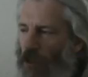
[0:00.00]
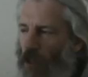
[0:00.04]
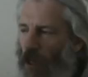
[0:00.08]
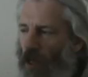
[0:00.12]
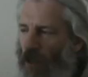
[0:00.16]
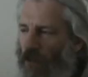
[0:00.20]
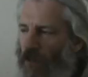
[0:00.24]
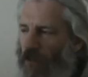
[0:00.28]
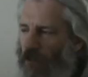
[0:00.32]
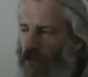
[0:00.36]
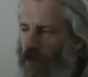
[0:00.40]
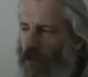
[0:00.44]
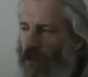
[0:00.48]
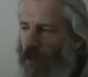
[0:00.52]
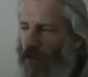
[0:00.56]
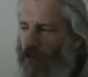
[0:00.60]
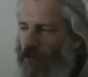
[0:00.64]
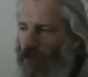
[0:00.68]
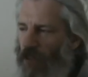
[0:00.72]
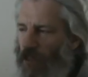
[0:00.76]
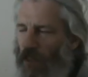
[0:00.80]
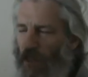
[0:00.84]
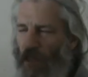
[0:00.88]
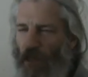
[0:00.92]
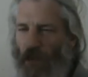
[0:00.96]
I think there
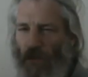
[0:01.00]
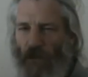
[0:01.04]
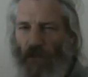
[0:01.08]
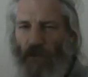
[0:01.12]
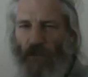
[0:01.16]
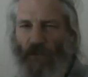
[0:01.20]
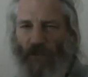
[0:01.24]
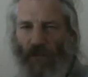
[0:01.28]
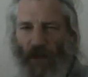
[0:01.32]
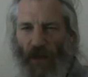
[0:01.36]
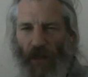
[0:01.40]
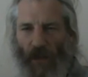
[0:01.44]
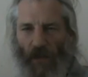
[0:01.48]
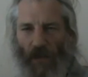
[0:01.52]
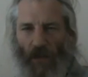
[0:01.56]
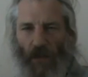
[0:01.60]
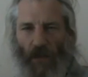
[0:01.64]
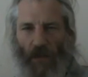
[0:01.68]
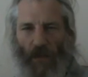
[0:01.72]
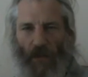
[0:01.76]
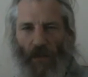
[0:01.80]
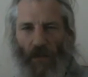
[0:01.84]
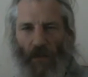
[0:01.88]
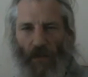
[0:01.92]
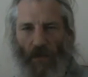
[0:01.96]
was a little
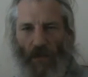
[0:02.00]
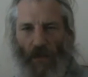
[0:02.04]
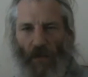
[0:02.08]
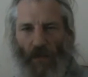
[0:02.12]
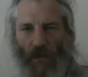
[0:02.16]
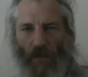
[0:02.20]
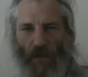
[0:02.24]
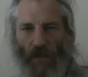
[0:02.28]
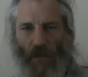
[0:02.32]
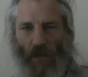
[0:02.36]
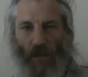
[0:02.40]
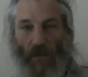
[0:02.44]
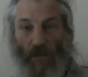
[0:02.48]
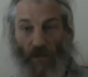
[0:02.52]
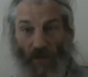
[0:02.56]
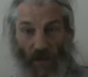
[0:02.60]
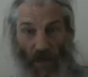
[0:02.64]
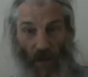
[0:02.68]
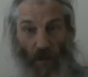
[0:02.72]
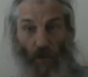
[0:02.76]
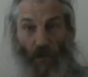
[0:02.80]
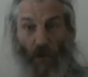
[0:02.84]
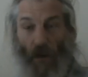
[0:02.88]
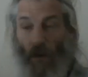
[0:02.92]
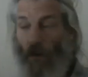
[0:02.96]
faintness of the
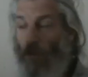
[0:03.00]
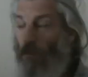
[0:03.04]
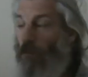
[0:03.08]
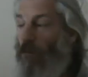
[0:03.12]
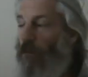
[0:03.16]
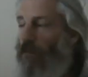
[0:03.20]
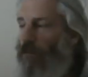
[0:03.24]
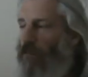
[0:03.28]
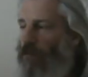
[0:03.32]
alcohol